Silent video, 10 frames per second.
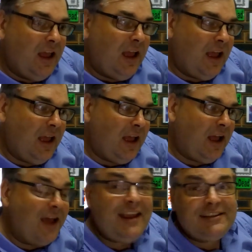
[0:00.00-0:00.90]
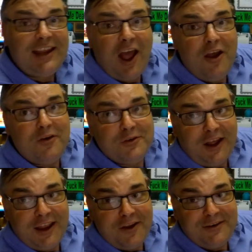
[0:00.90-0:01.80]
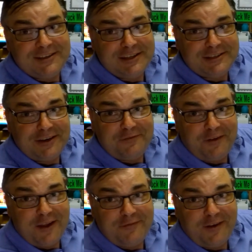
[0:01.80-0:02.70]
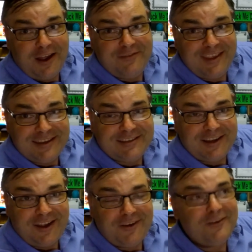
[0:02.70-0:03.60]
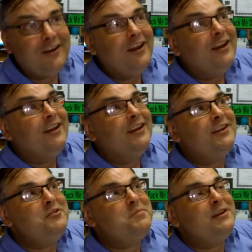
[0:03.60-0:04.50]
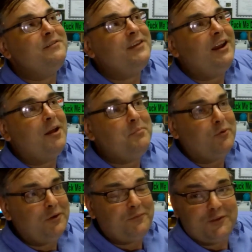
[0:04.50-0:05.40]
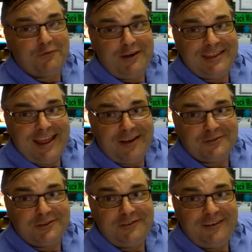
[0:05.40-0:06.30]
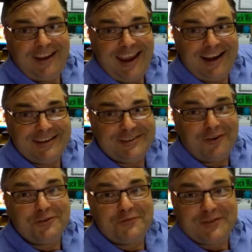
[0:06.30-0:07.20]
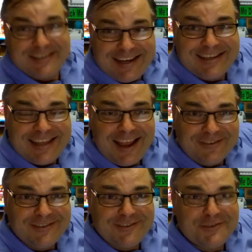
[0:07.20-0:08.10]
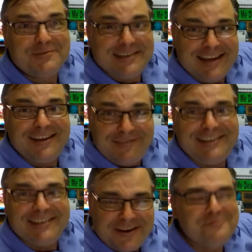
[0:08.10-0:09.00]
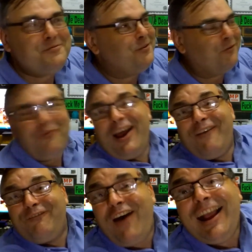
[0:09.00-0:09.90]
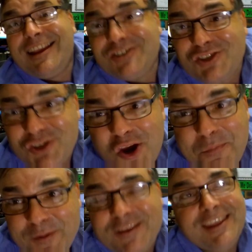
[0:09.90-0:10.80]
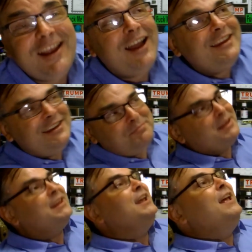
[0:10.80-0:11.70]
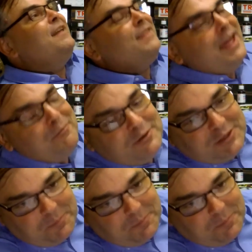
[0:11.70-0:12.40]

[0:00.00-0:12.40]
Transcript: Uh, I actually owned I owned a 1655 years ago. Can you believe that? I bought it for 3000 and I sold it for 6000 to a dealer in Singapore. What a fucking stupid thing I did, but that was the